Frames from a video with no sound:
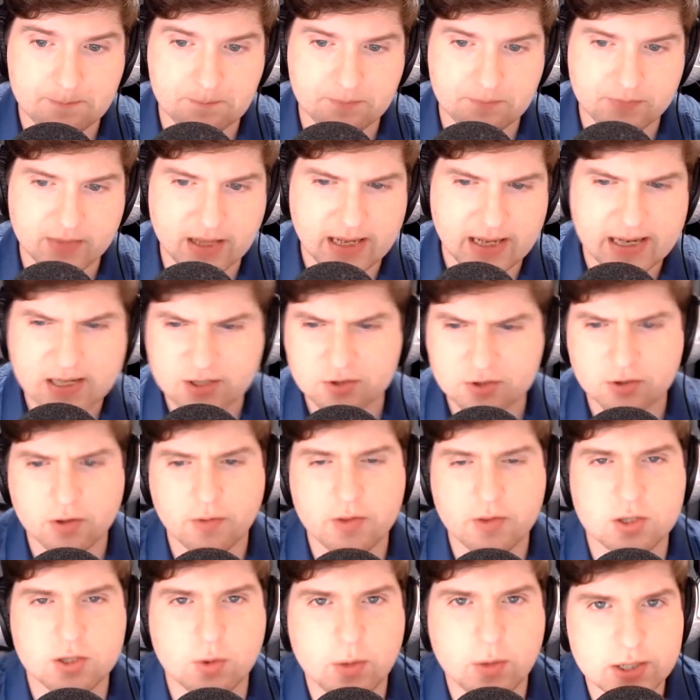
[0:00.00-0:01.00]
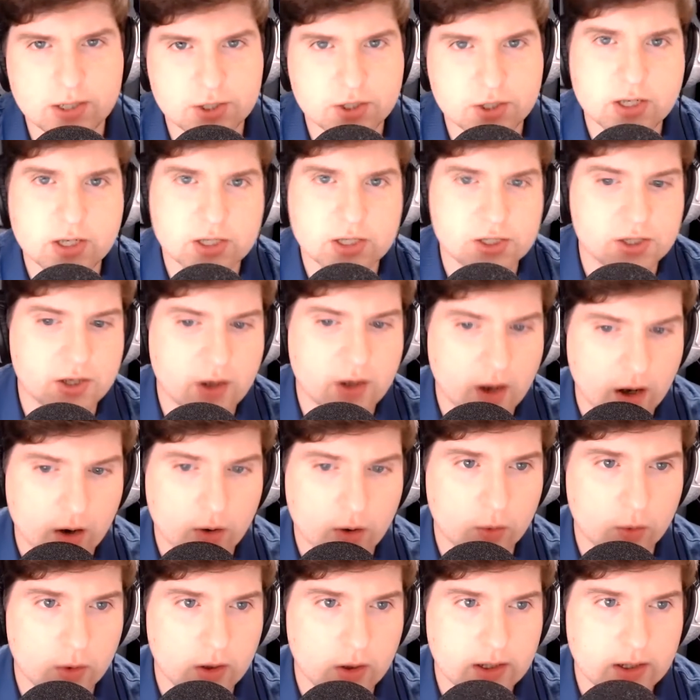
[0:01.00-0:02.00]
The answer to this question is
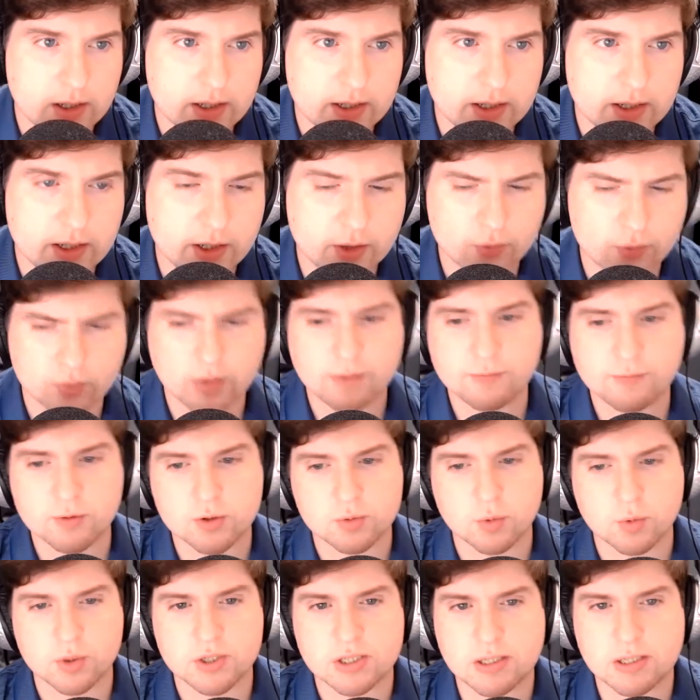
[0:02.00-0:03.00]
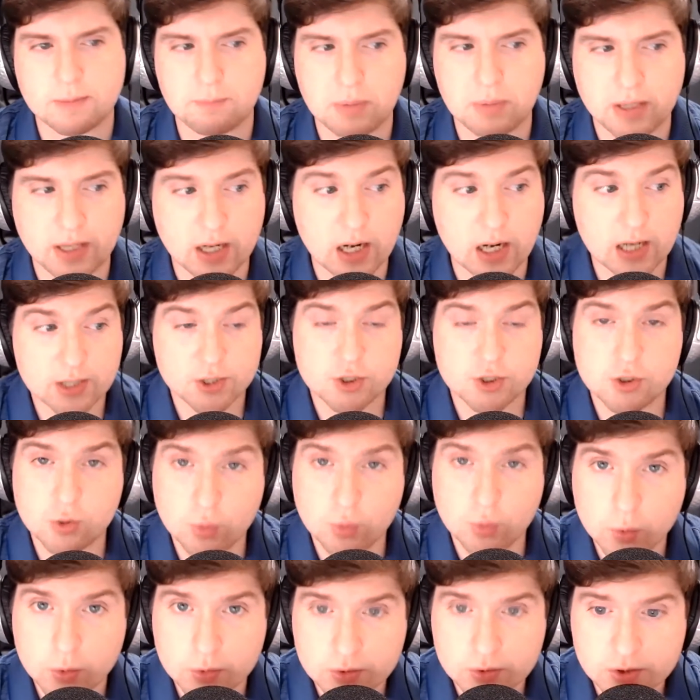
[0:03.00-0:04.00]
no. The rivers were simply God's
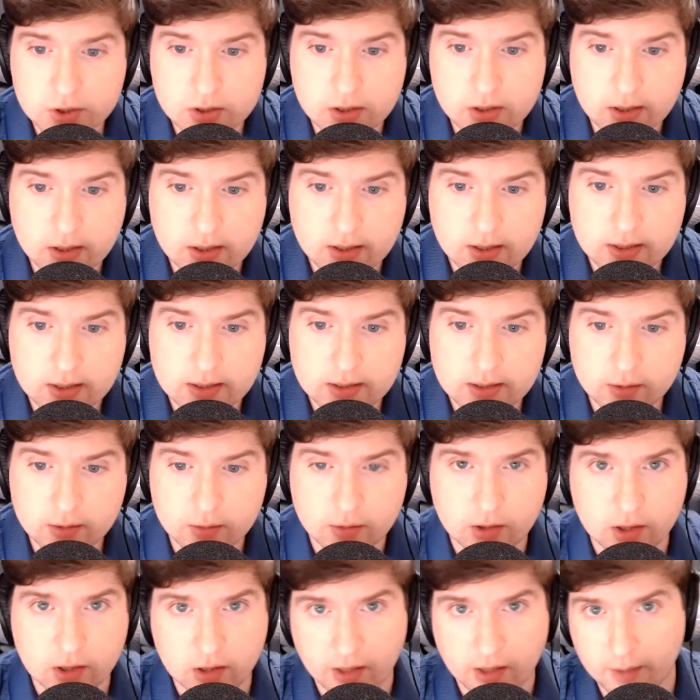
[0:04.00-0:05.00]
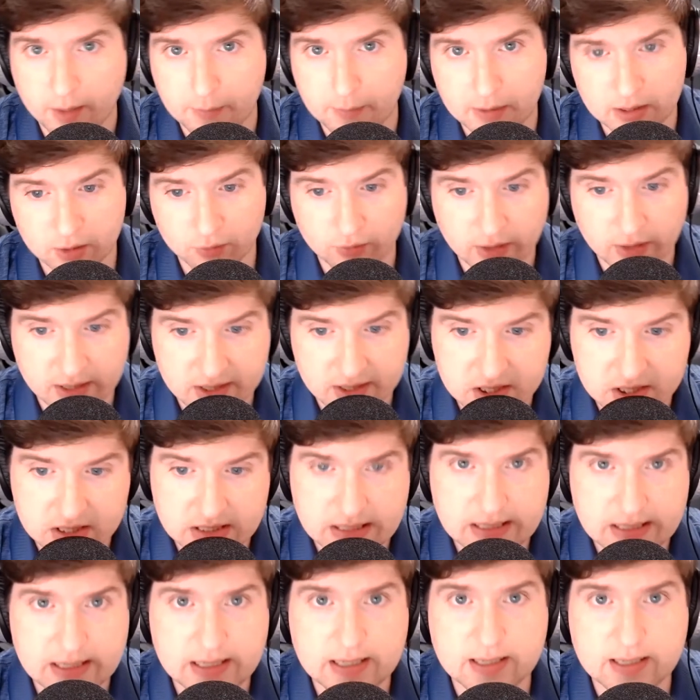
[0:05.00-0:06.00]
tools. You think about the Red
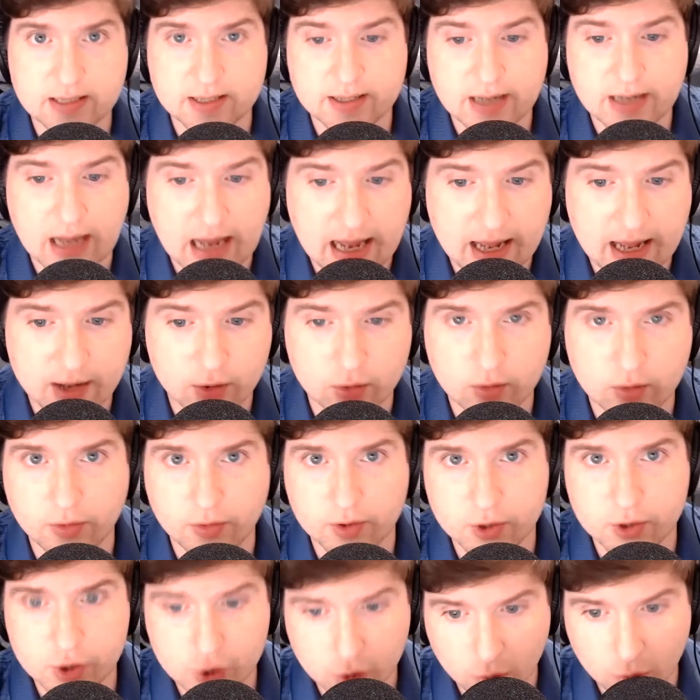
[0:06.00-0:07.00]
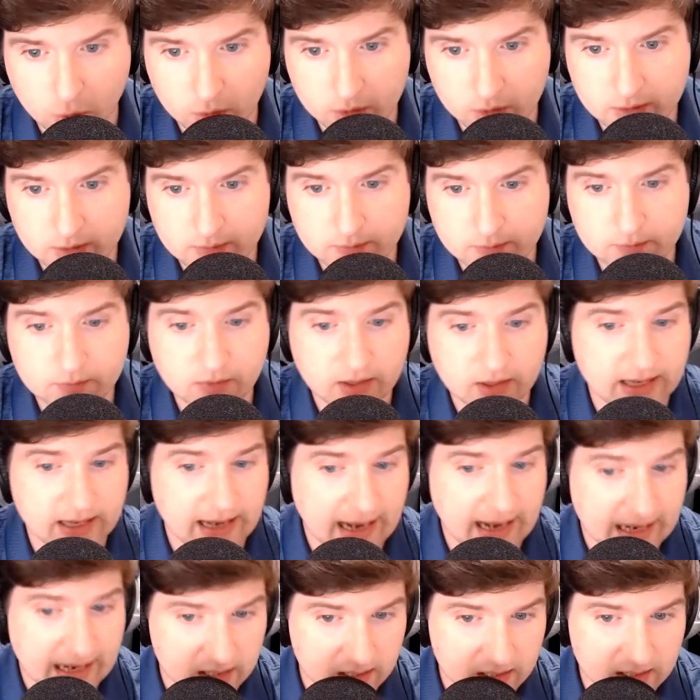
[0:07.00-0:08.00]
Sea, the Nile, the Jordan,
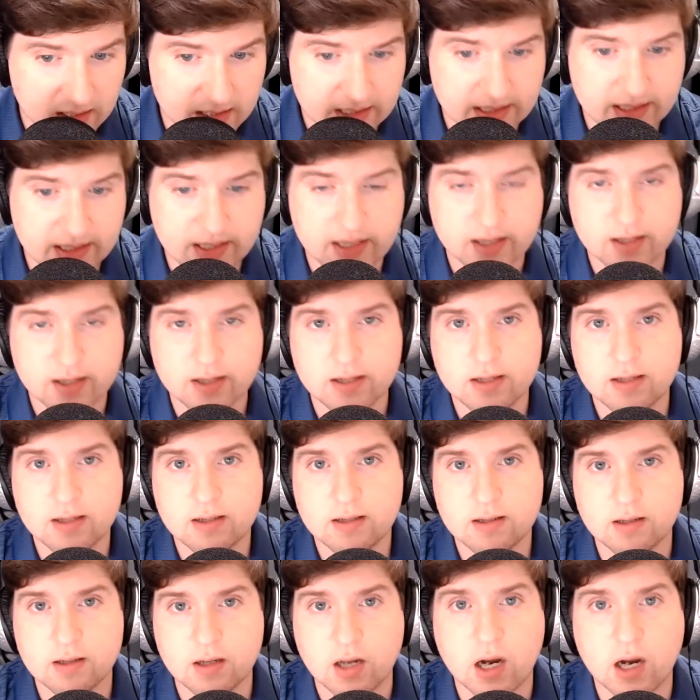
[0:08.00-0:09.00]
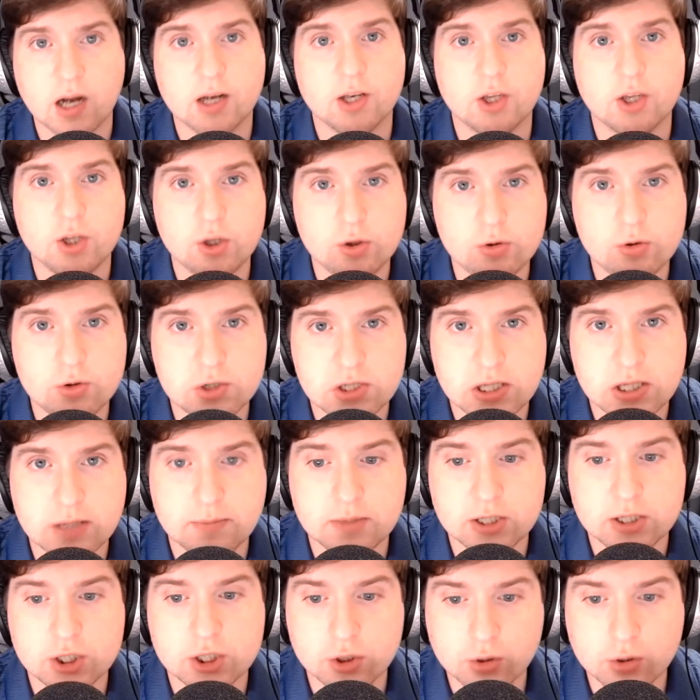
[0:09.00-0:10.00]
Galilee. God used
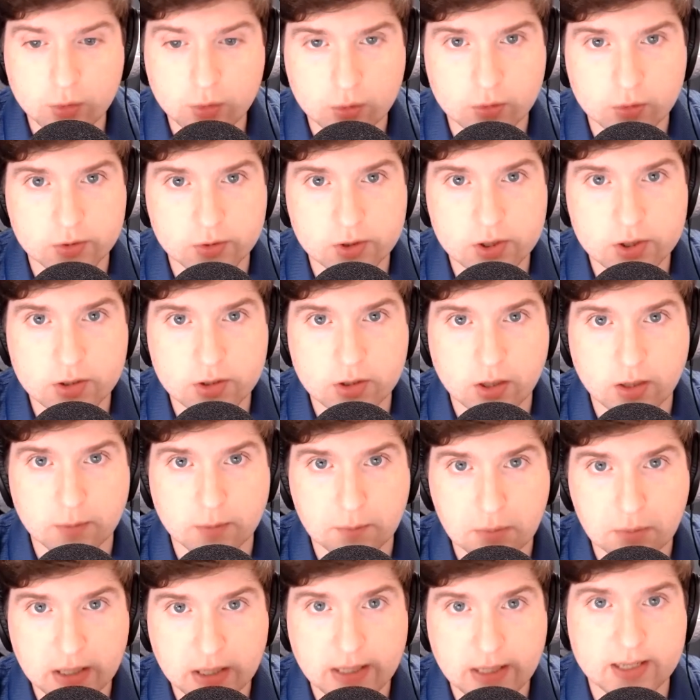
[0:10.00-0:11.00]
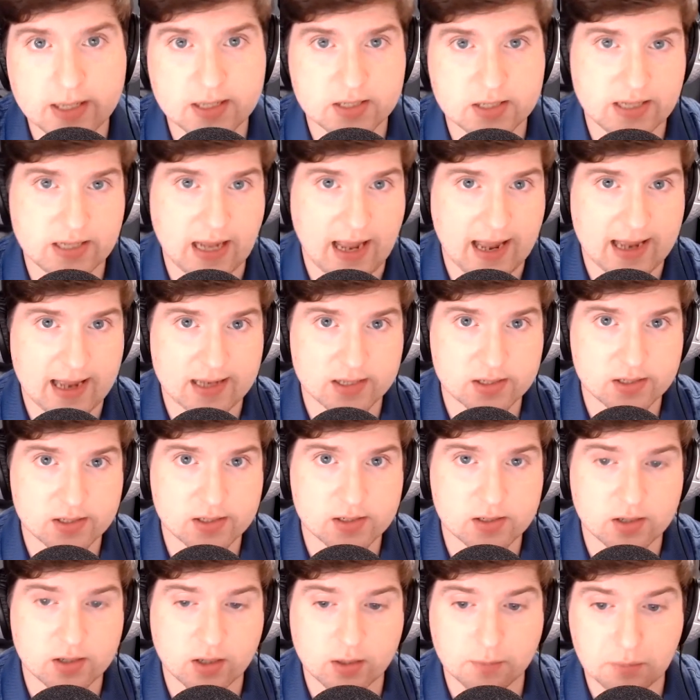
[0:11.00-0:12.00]
them as tools to complete his
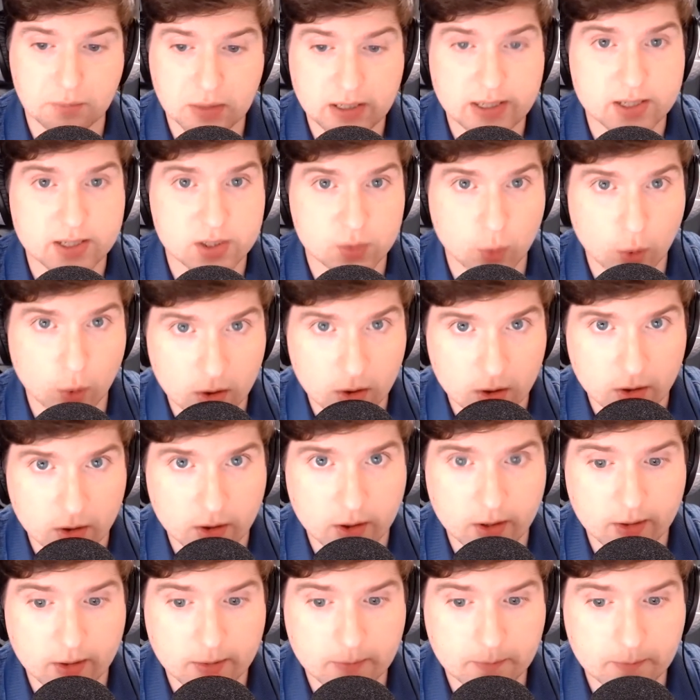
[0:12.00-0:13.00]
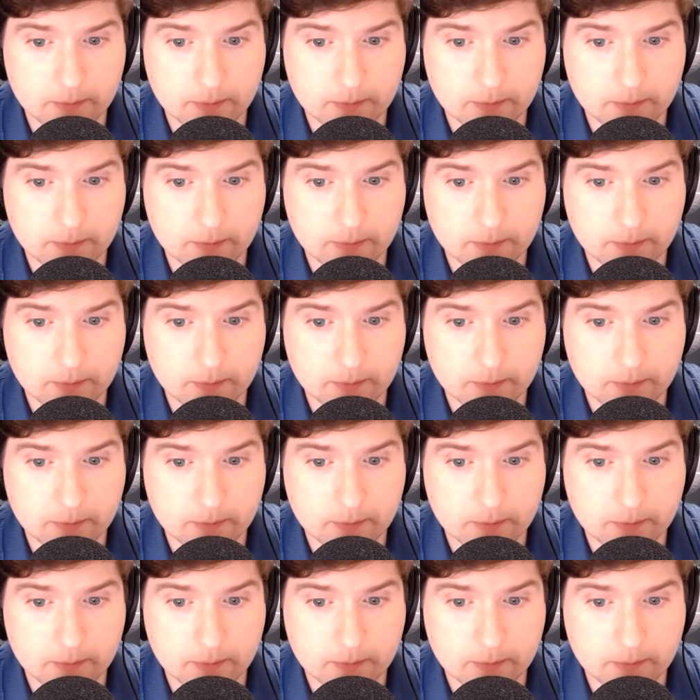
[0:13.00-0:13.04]
tasks, to complete his work.